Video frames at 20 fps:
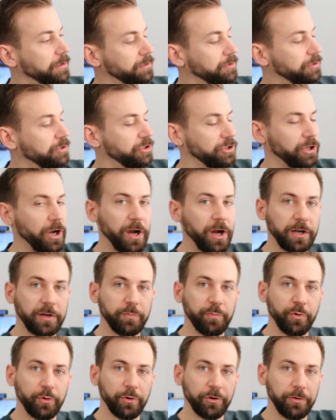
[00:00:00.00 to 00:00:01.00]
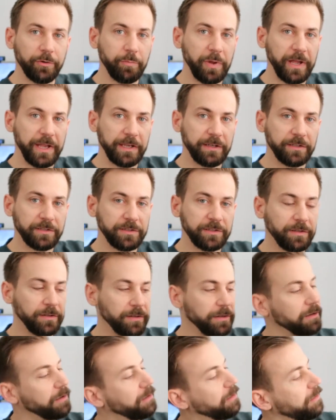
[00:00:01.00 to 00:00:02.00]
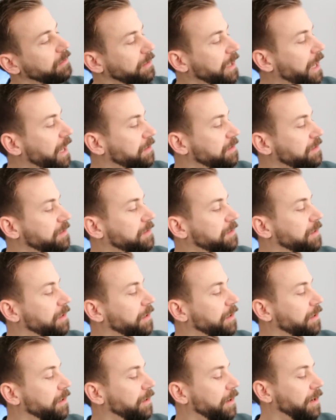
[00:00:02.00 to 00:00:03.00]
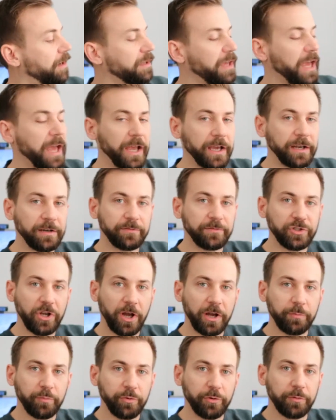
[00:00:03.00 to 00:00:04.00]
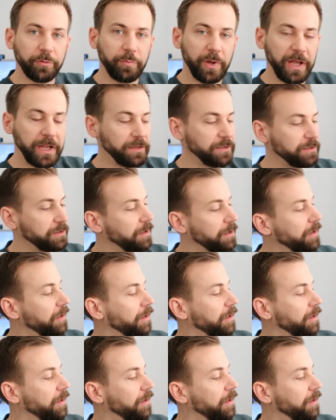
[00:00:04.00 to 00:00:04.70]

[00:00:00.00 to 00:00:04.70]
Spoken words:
chalkboard paint. Yes, a can of chalkboard paint.